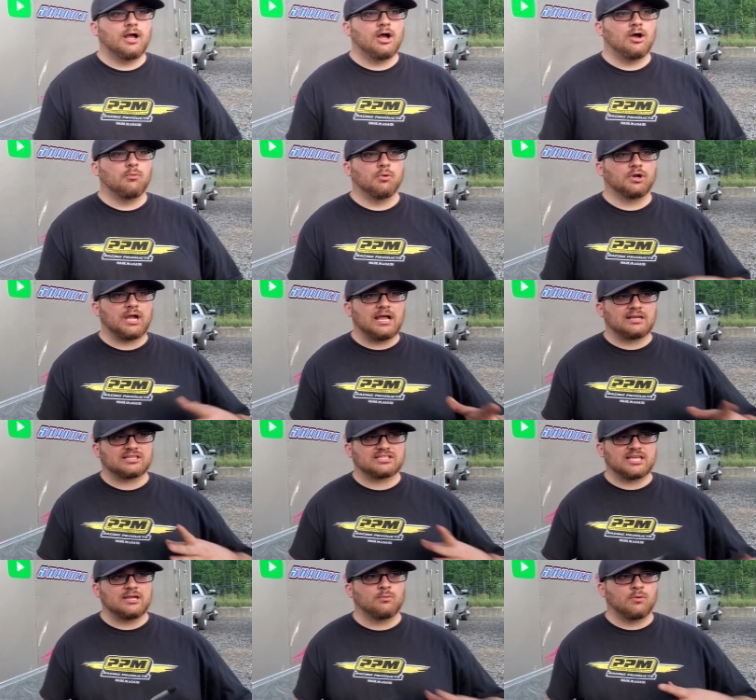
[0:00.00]
Uh, we're kind
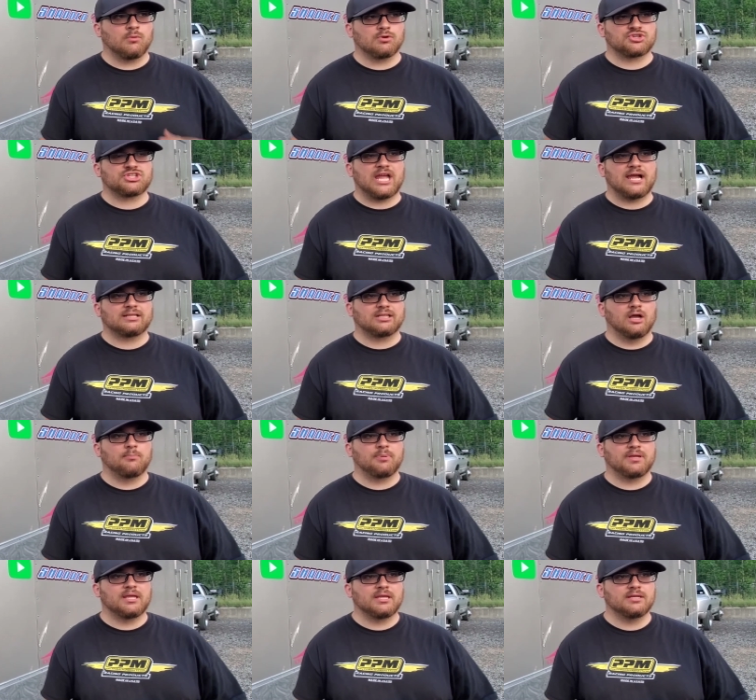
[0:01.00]
of seeing what we're stacked
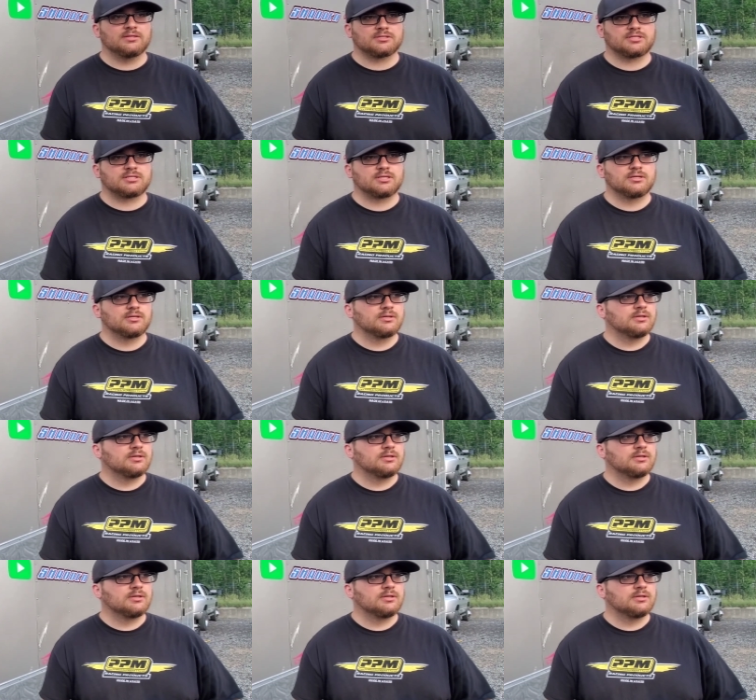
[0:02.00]
up against.